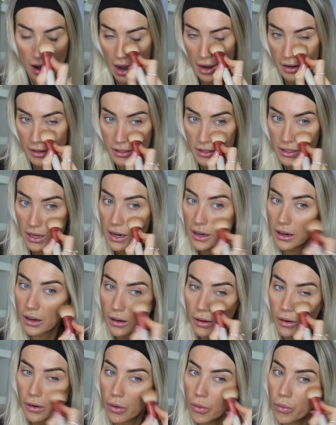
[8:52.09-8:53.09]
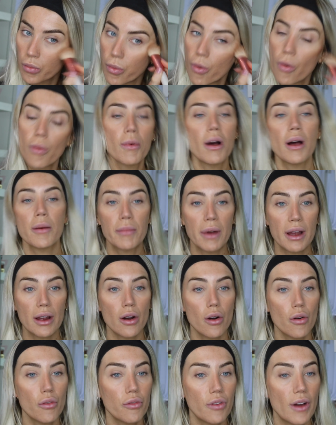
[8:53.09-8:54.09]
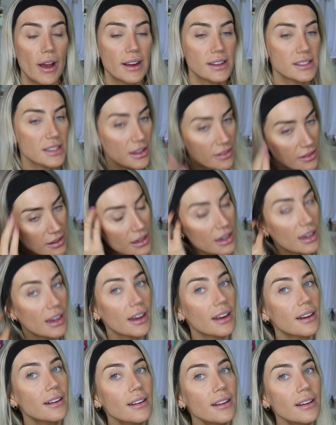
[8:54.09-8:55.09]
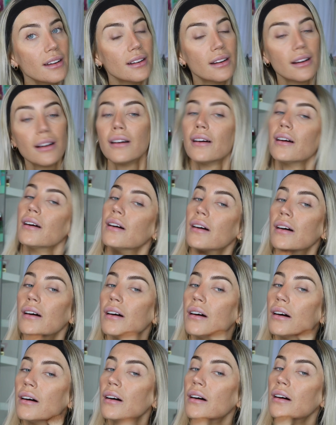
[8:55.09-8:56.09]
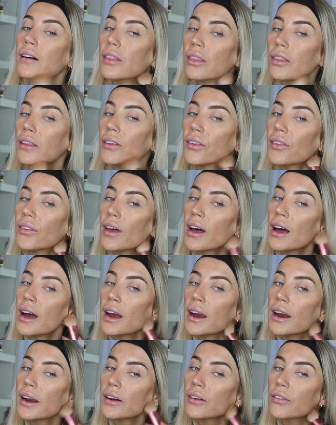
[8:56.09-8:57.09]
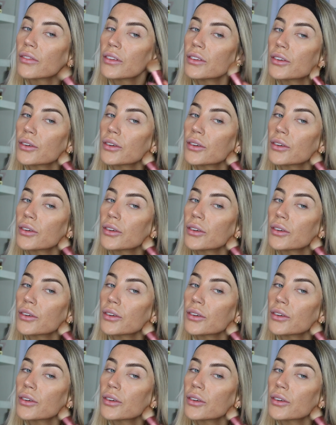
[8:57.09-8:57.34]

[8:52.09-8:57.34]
I just like warm up my whole face, and then the side of the